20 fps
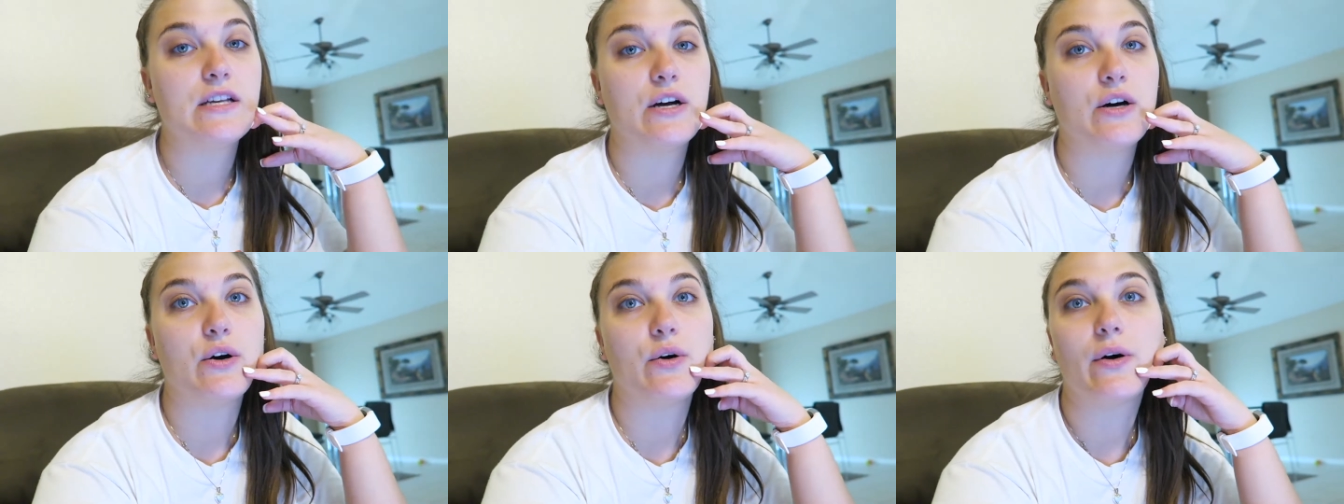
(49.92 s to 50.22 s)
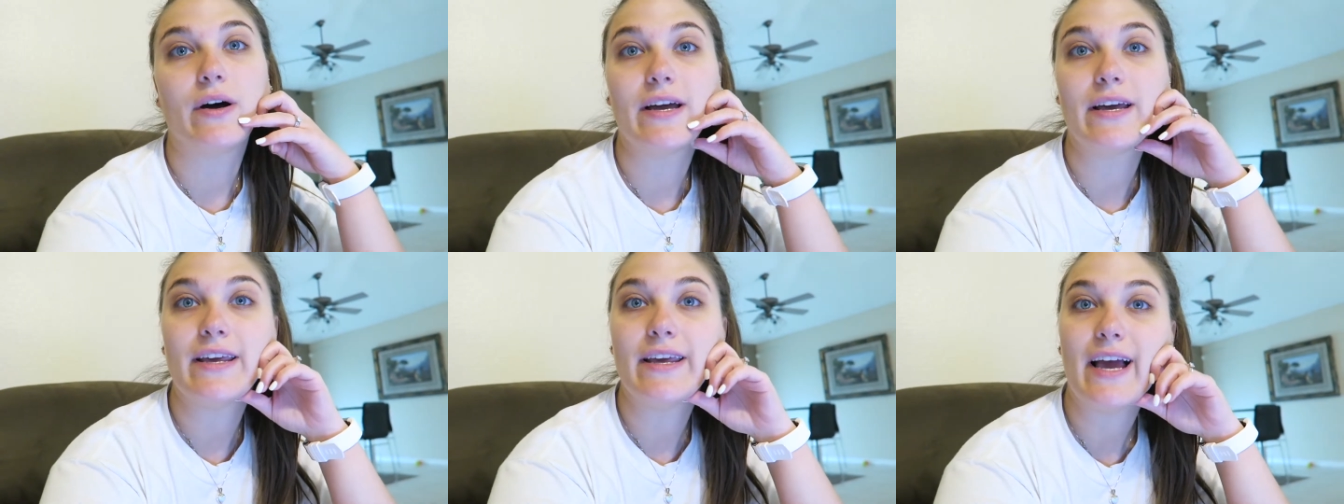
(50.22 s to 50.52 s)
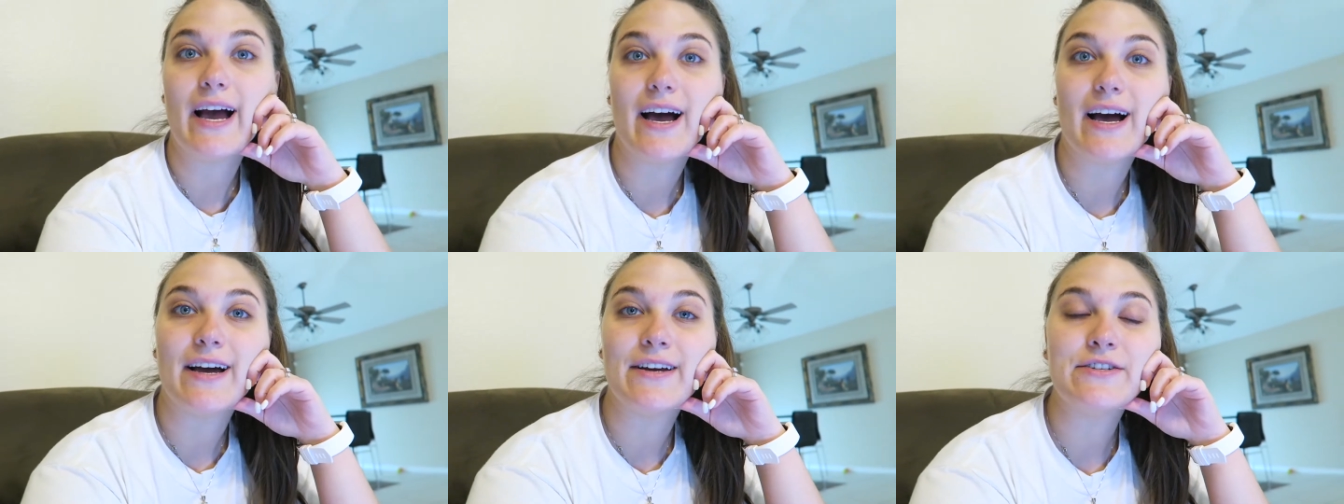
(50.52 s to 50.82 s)
So
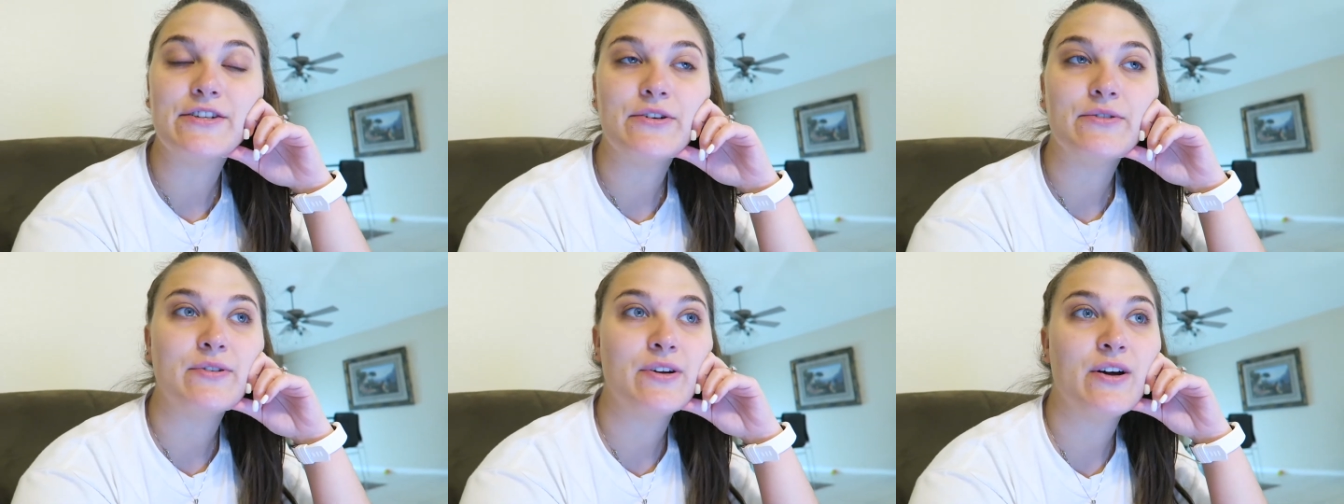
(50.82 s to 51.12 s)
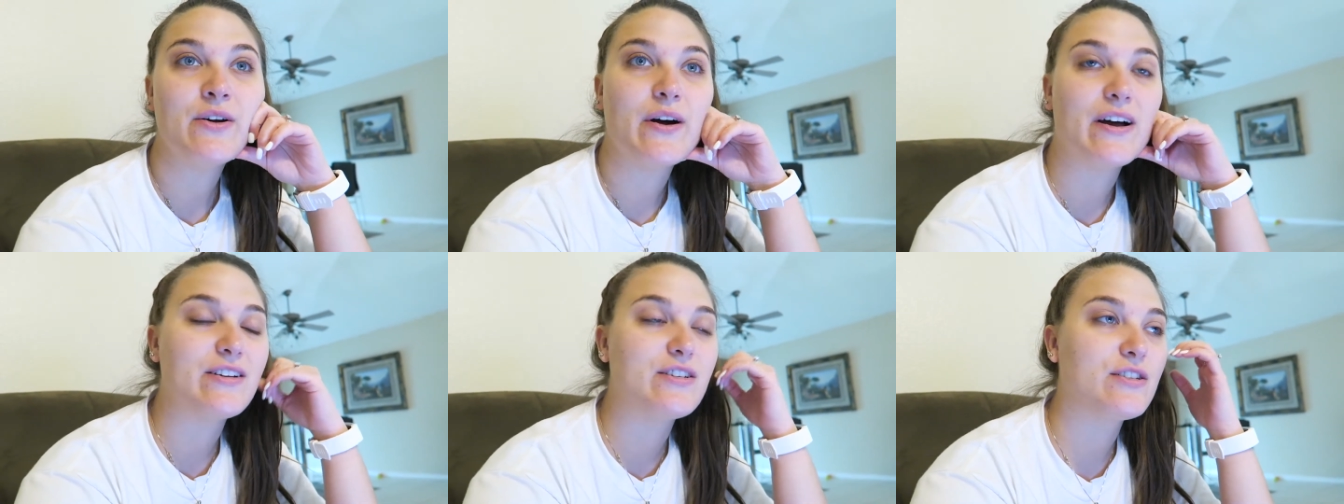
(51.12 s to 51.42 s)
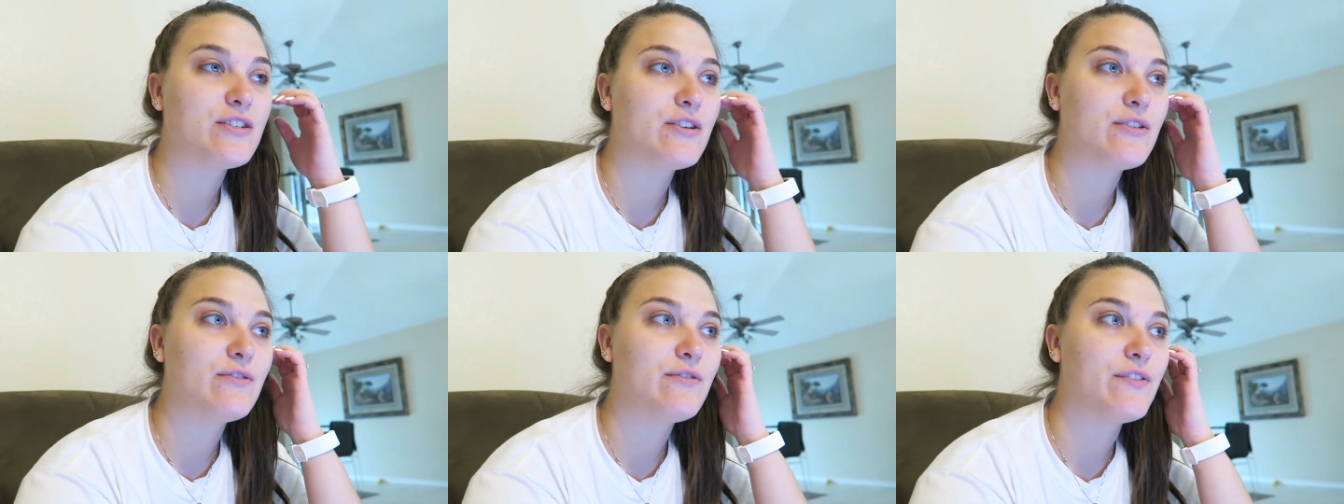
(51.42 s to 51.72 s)
yeah, I don't know, I
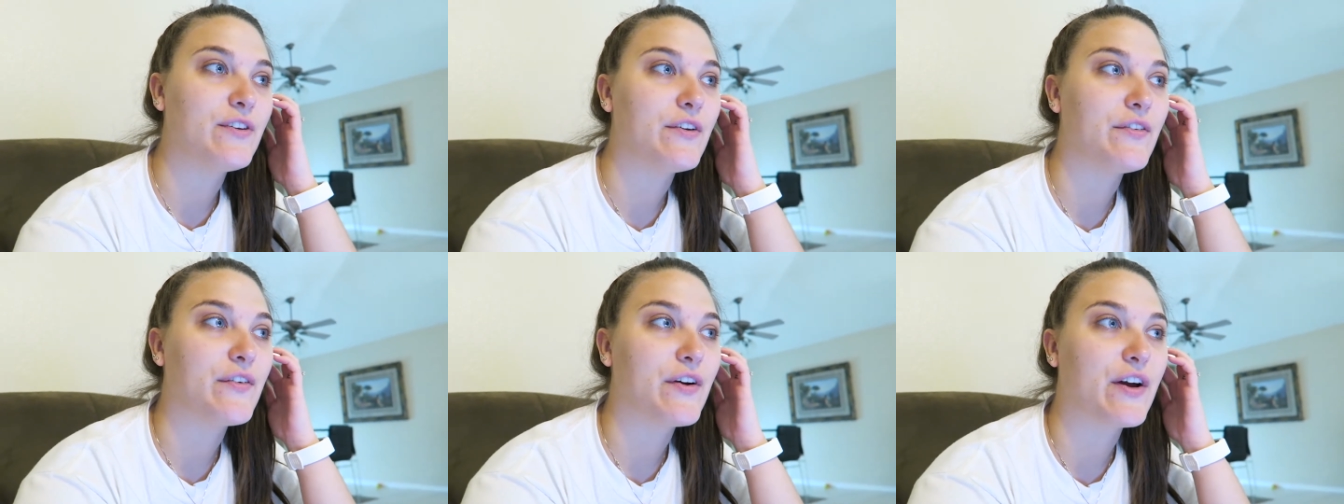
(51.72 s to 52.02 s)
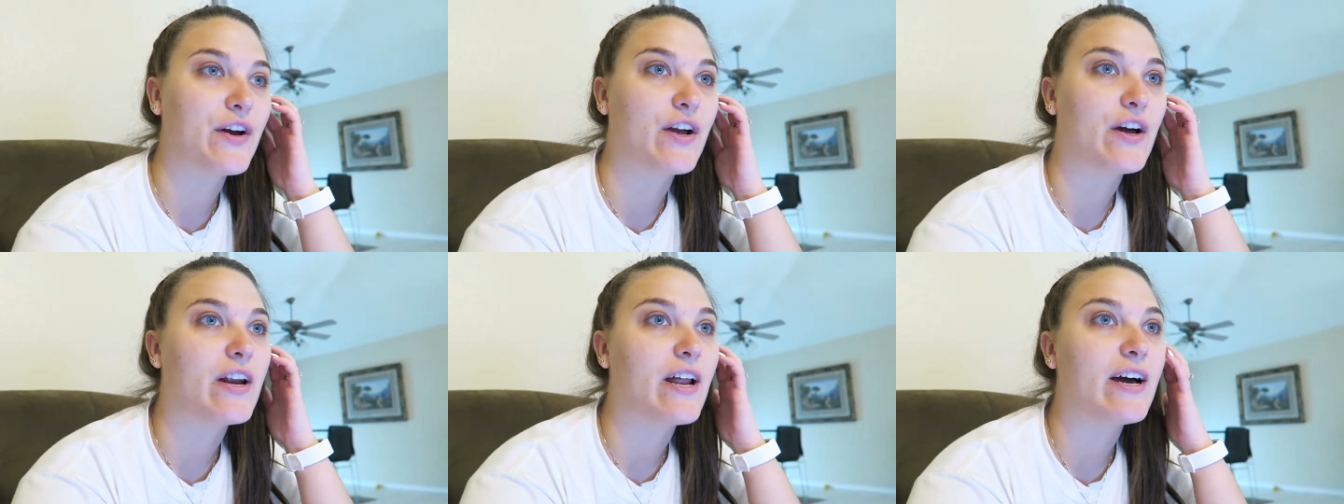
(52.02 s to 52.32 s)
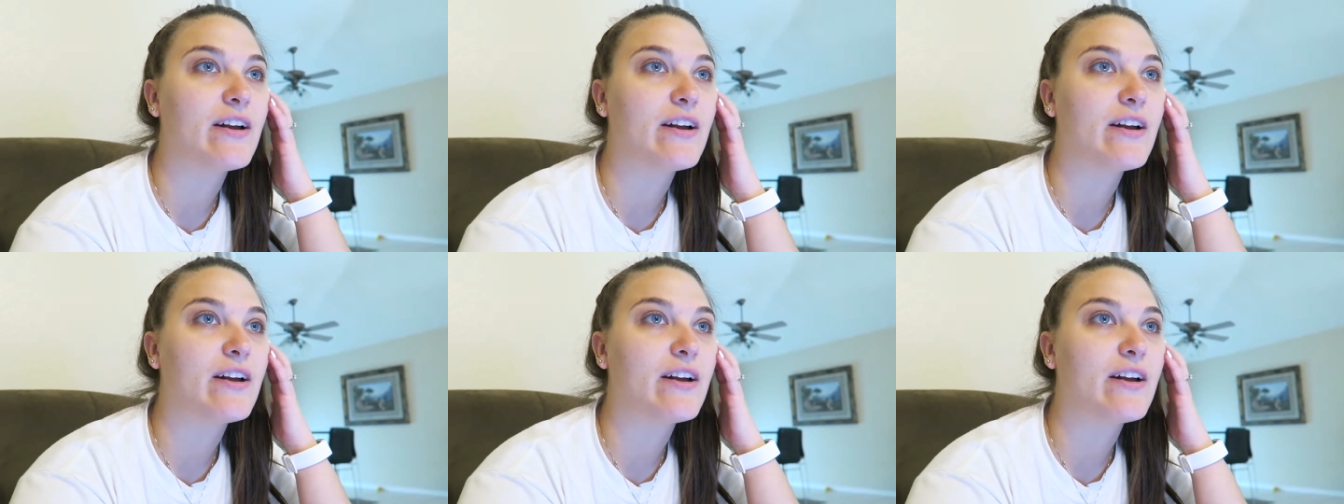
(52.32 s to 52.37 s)
just don't feel very good.